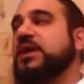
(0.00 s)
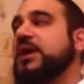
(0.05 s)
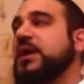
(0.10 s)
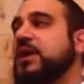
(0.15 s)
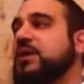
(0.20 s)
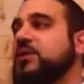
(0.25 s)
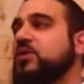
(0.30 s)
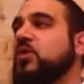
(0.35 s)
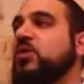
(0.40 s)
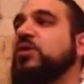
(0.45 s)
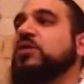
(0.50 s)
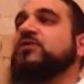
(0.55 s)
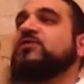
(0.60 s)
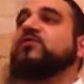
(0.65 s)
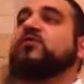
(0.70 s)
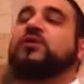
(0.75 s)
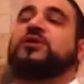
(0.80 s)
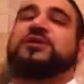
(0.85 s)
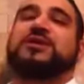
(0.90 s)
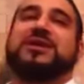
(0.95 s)
in order
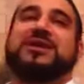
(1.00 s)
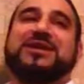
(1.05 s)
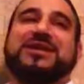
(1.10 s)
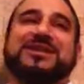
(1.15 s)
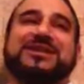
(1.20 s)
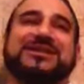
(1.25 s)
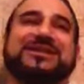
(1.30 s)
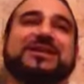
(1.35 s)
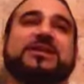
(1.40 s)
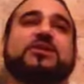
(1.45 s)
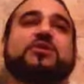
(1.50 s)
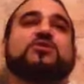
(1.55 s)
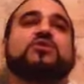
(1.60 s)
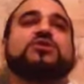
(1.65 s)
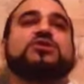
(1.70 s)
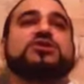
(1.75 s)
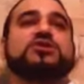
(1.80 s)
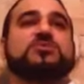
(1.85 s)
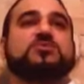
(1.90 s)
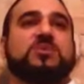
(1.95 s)
for it to continue
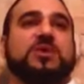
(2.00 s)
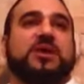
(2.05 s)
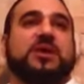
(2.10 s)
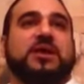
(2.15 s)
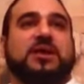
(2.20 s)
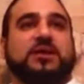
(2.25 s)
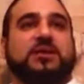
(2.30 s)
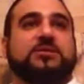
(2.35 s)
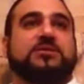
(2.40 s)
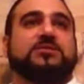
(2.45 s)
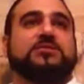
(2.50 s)
spinning.